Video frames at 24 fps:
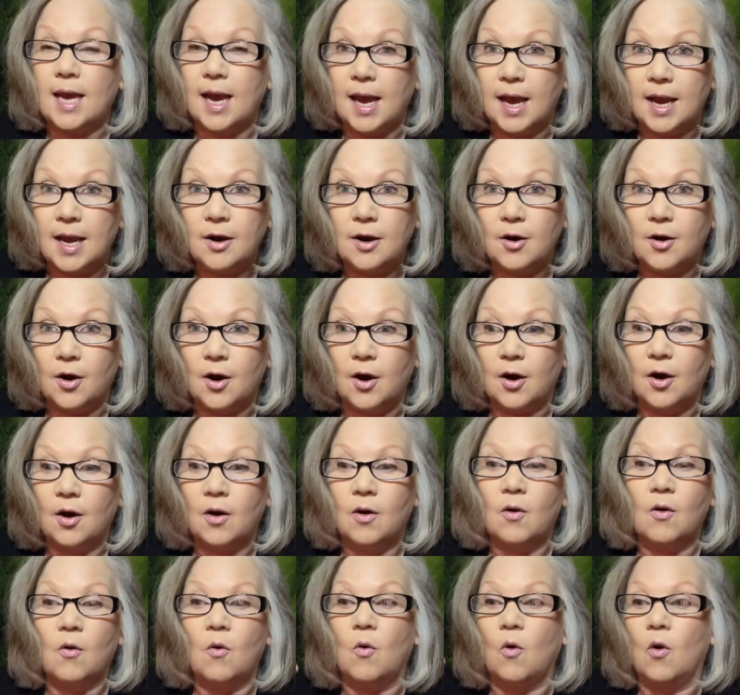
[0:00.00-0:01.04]

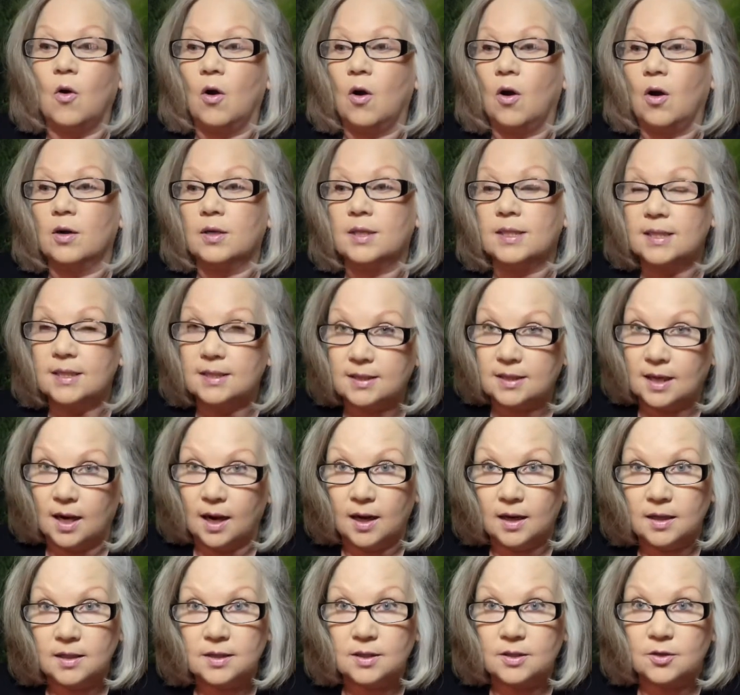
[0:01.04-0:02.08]
anger or
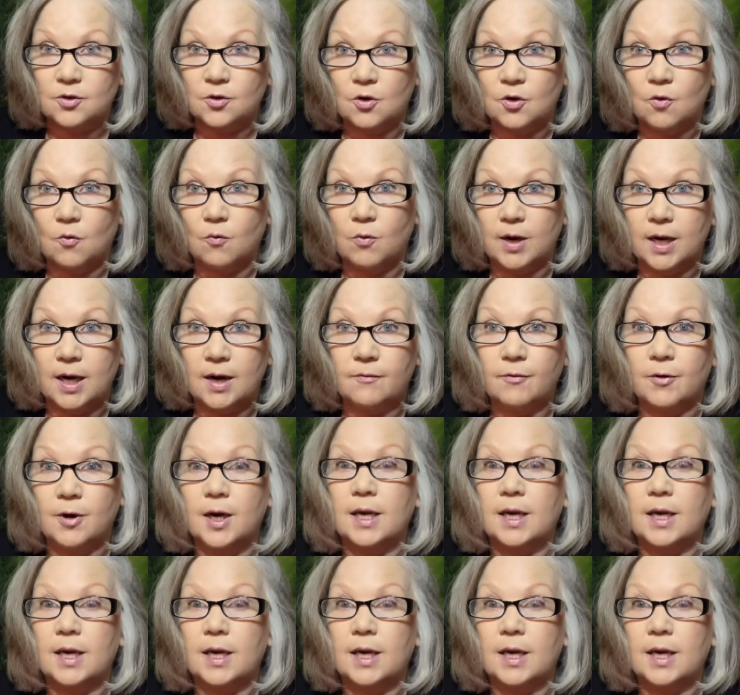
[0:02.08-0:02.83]
disgust or whatever